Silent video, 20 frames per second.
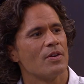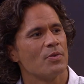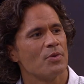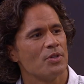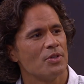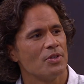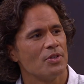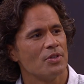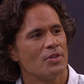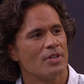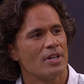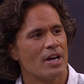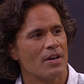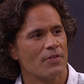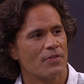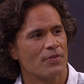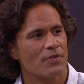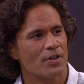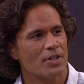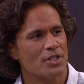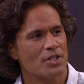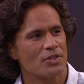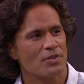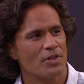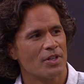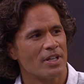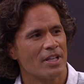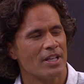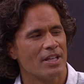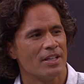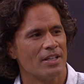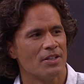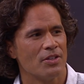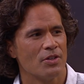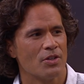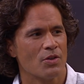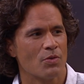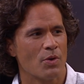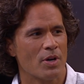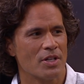where you got frustrated and you
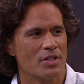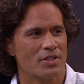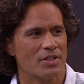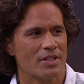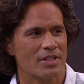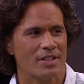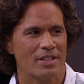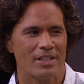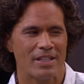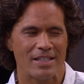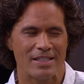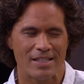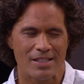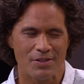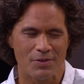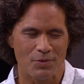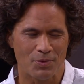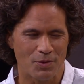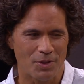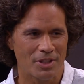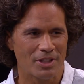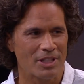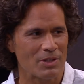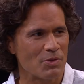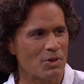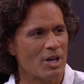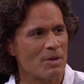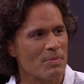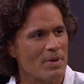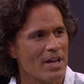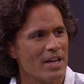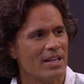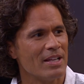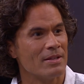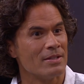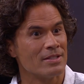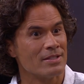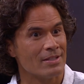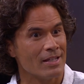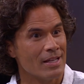questioned, is this really where I'm headed?
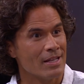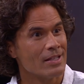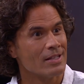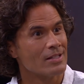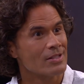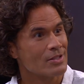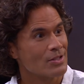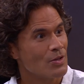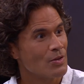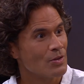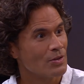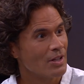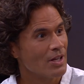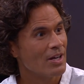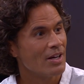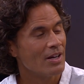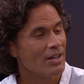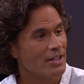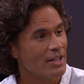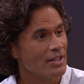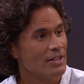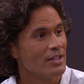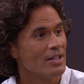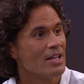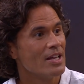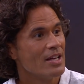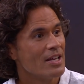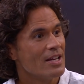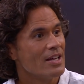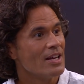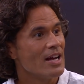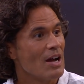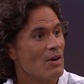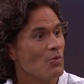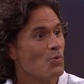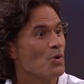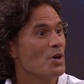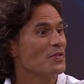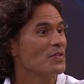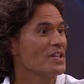It's taking so long and I
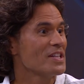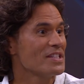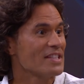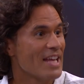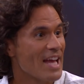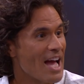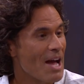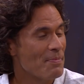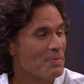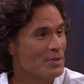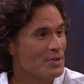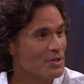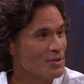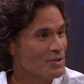want this to happen